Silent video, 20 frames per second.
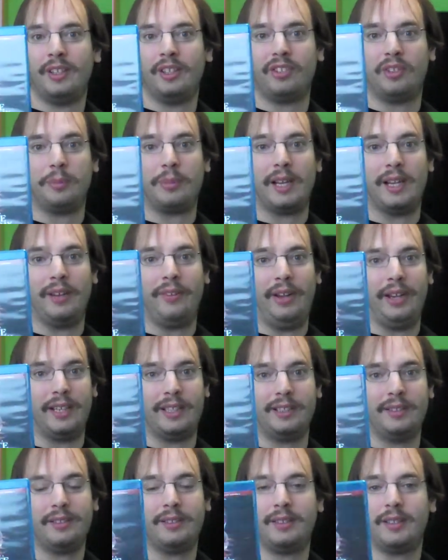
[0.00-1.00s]
Some kind of
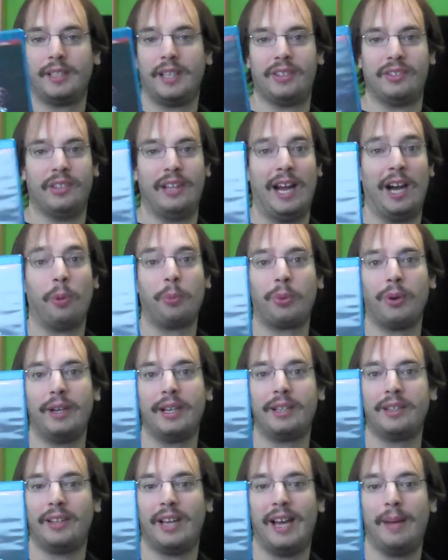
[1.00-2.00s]
like, I guess, an
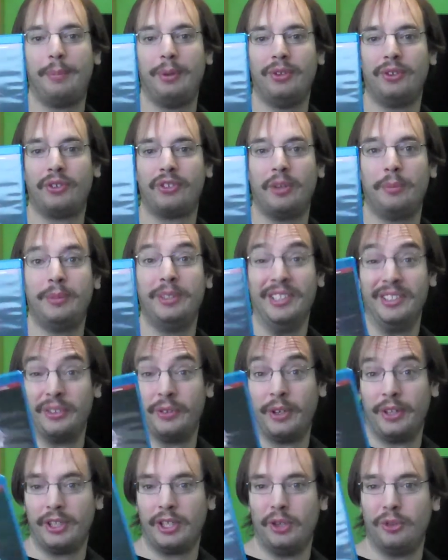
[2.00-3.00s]
outbreak happened or something. Didn't
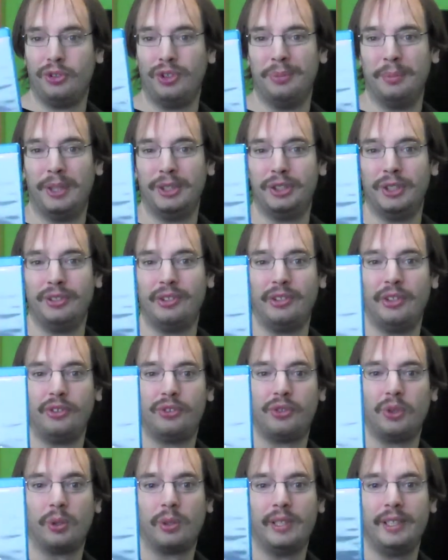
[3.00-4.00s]
really go too much into the
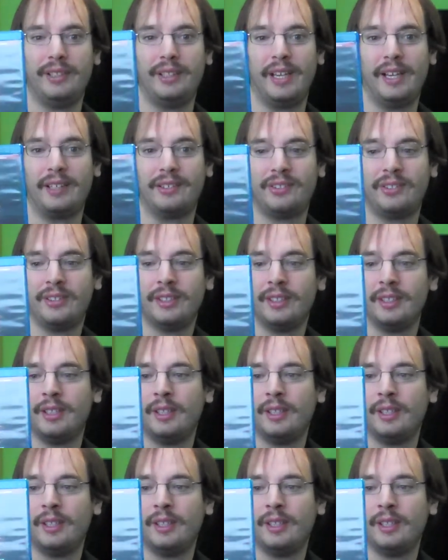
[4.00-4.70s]
story in that.